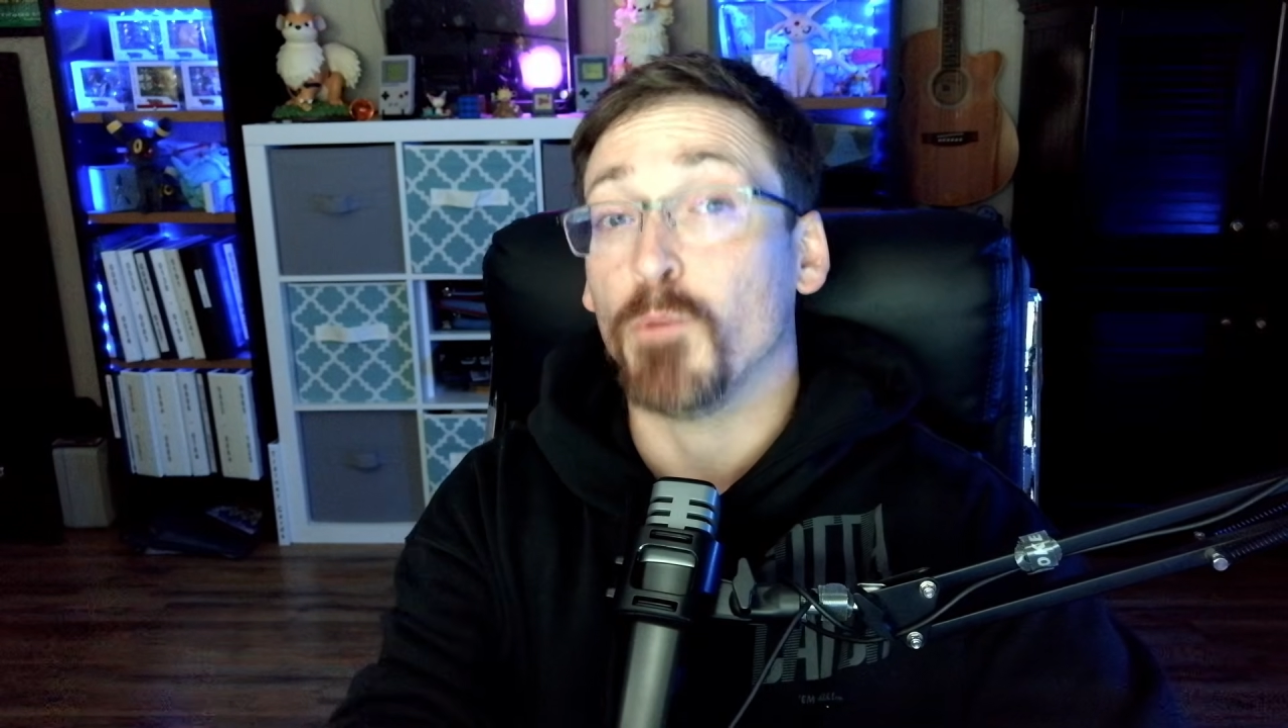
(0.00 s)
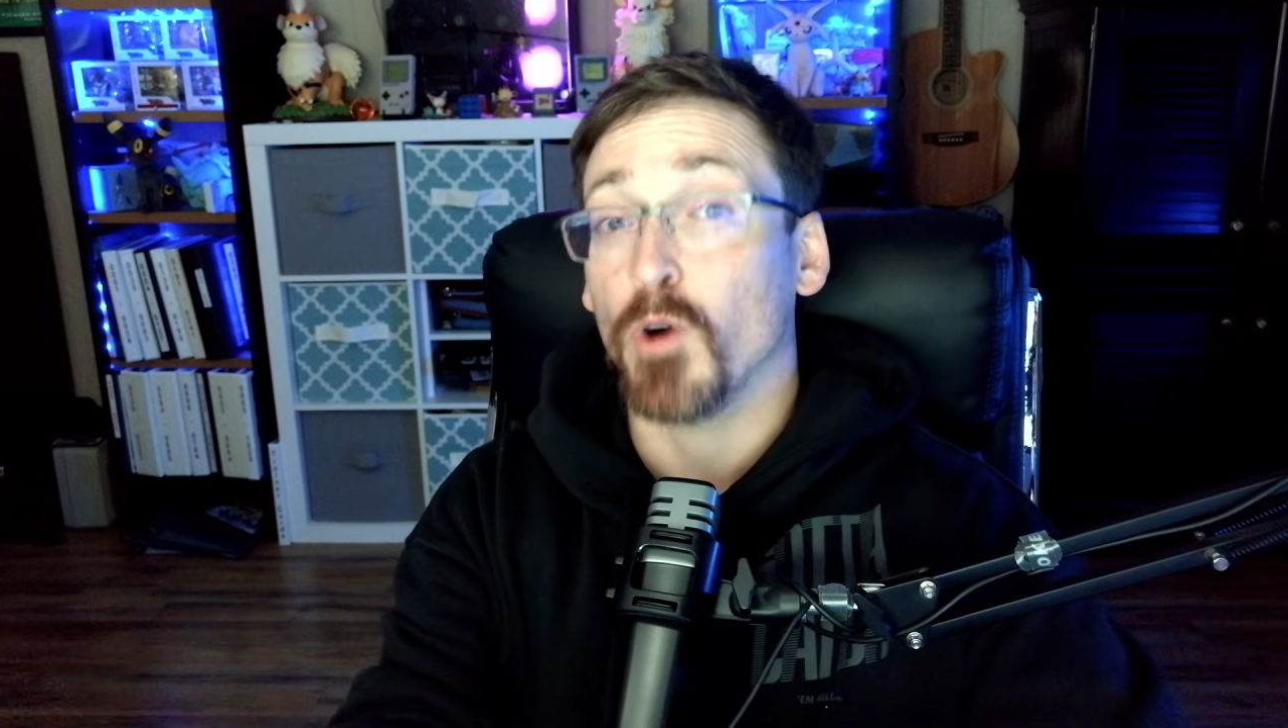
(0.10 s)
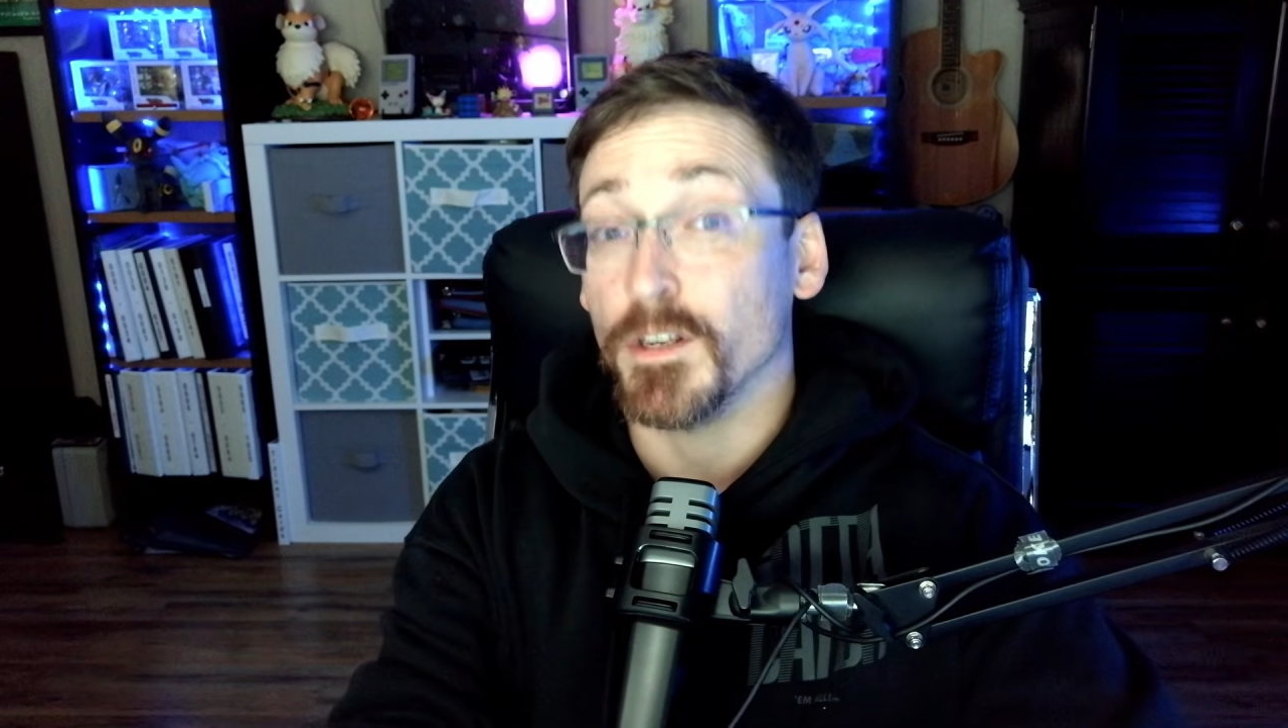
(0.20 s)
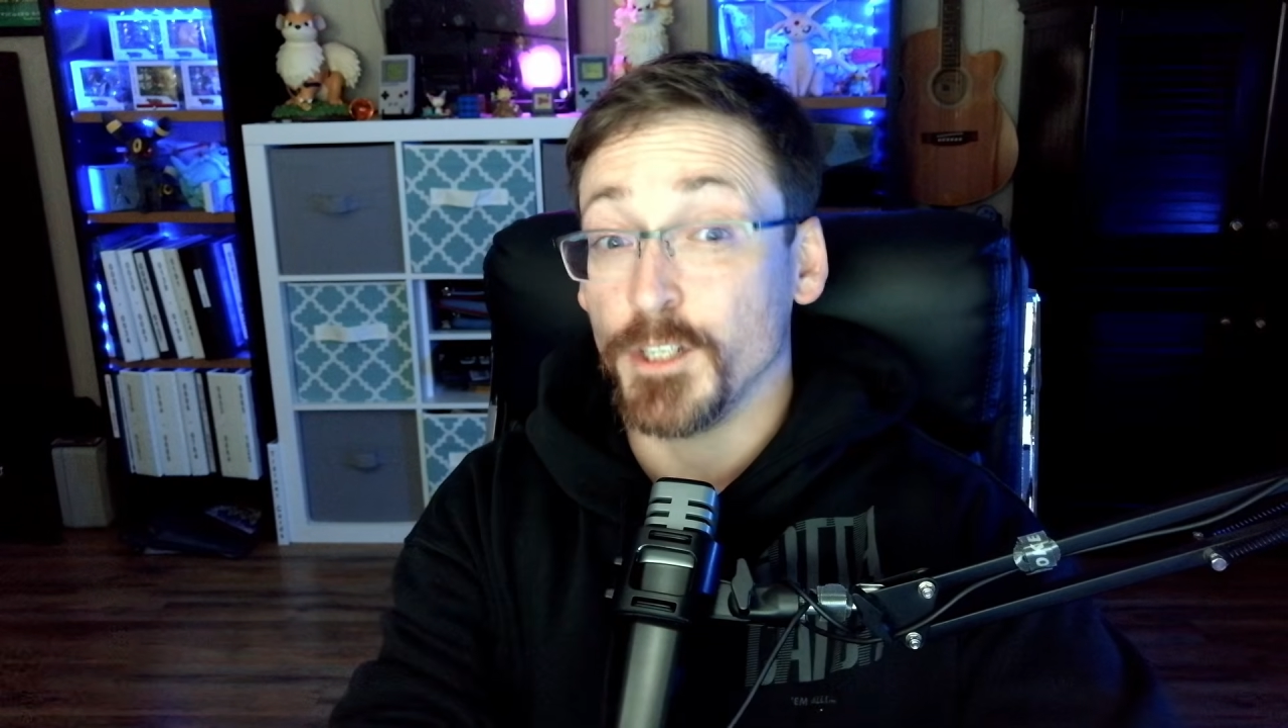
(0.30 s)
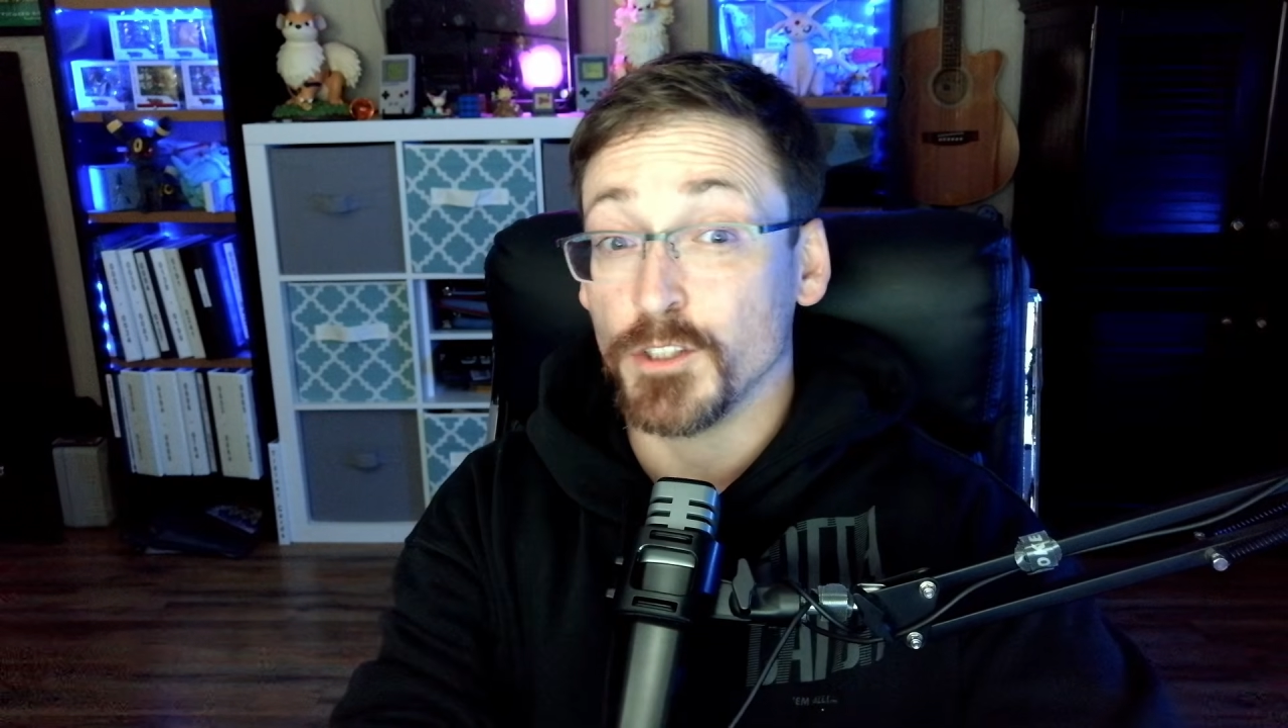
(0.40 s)

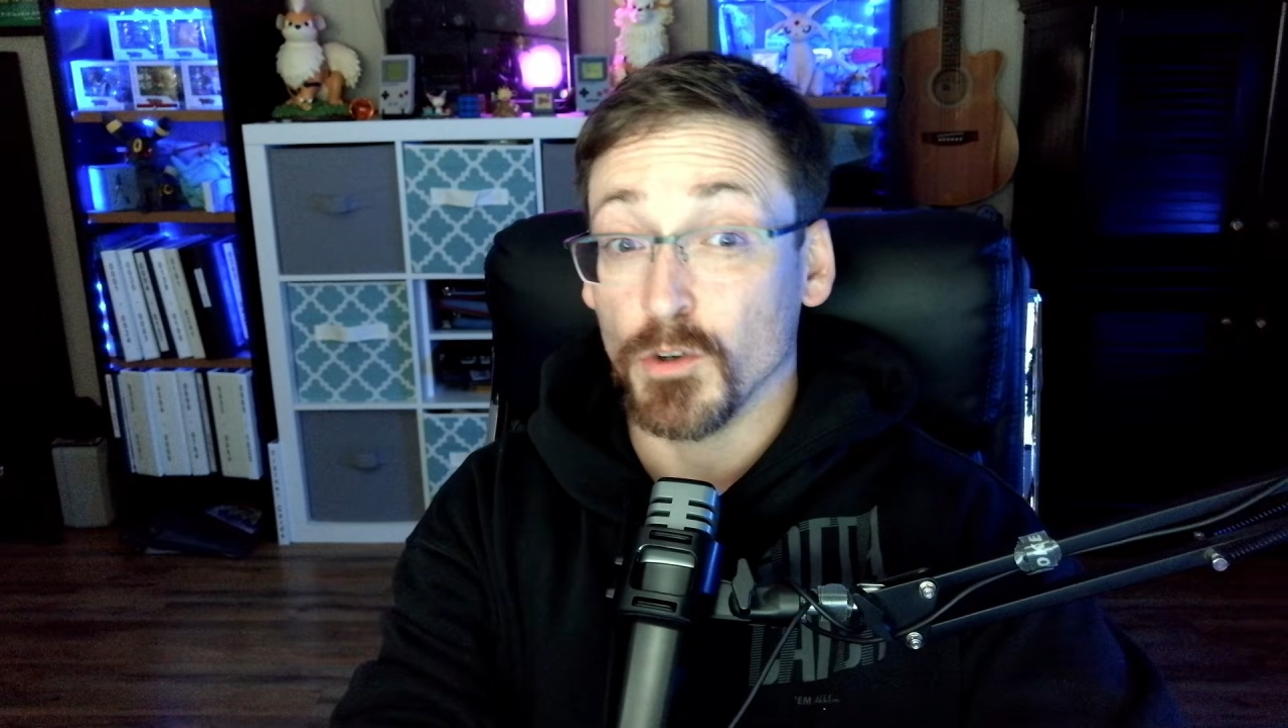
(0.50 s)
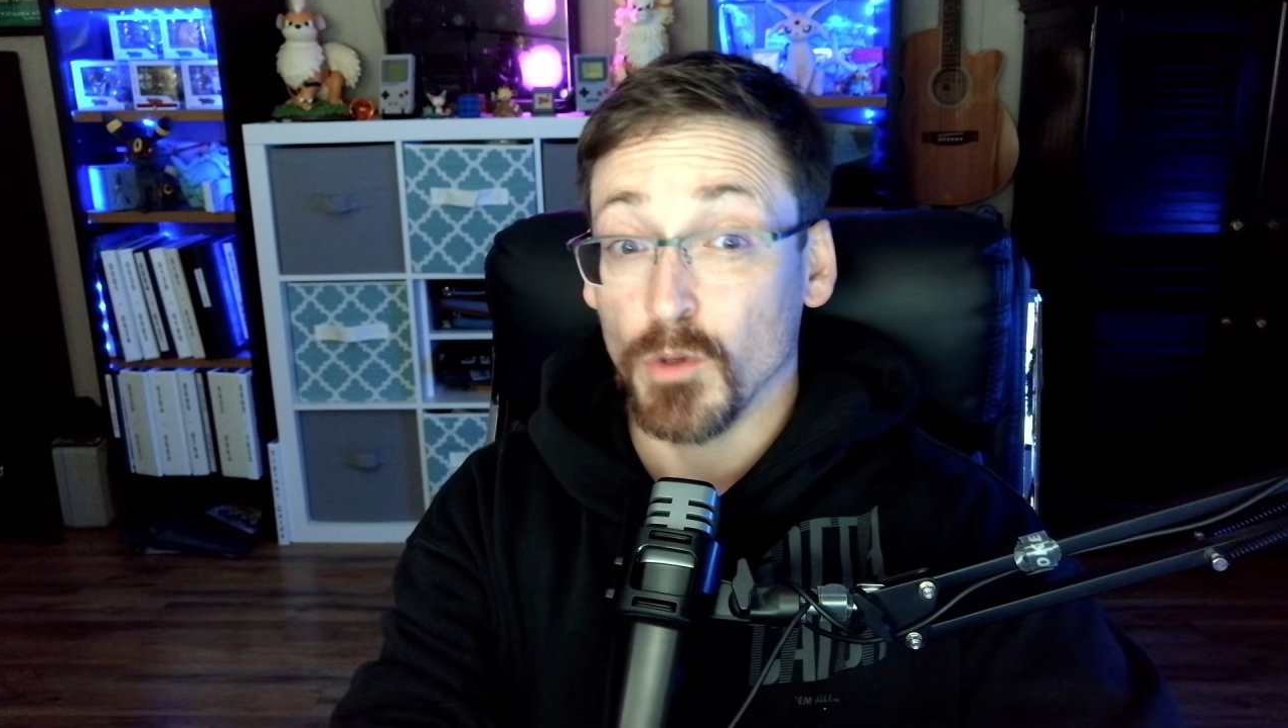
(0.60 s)
projects